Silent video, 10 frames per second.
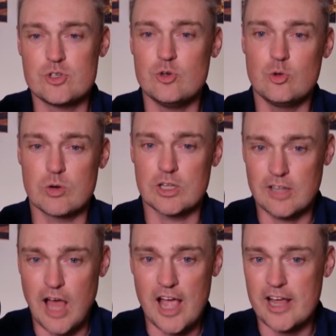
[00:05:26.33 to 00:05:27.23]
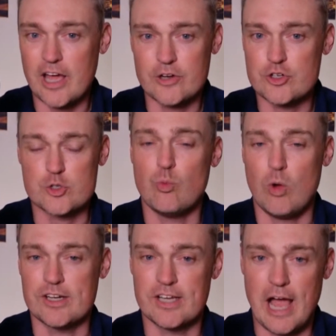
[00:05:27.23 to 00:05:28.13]
to rely on just
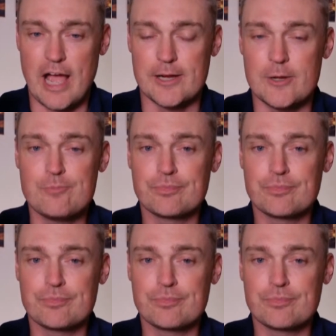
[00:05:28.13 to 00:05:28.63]
one guy.